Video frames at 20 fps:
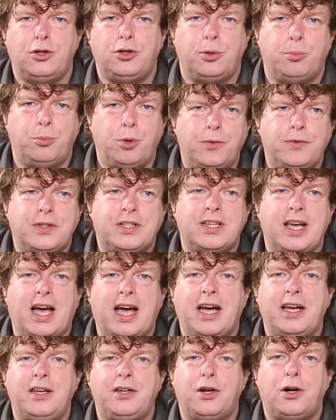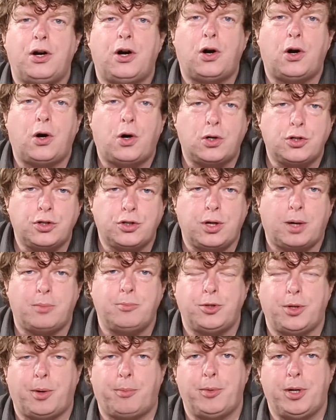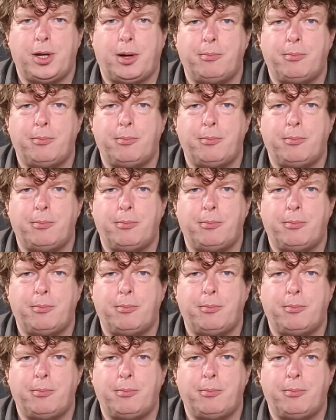to move aside or stop jumping